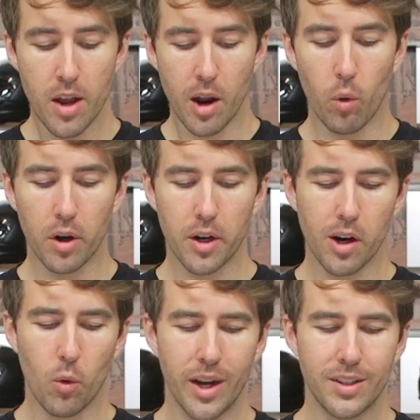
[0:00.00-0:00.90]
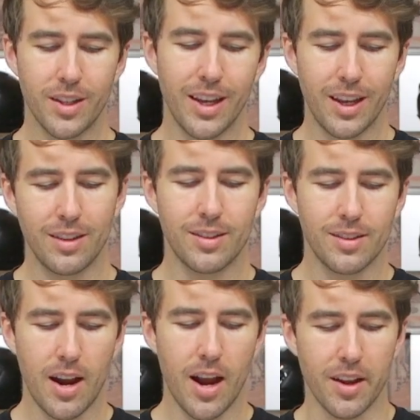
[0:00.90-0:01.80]
Now working our way to the
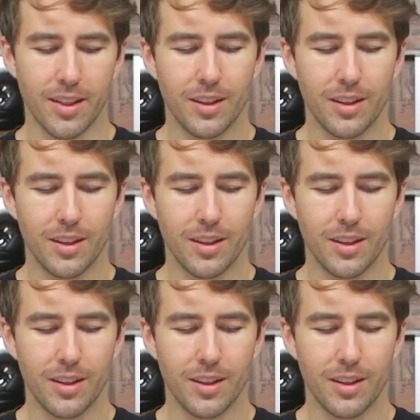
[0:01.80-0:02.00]
inside,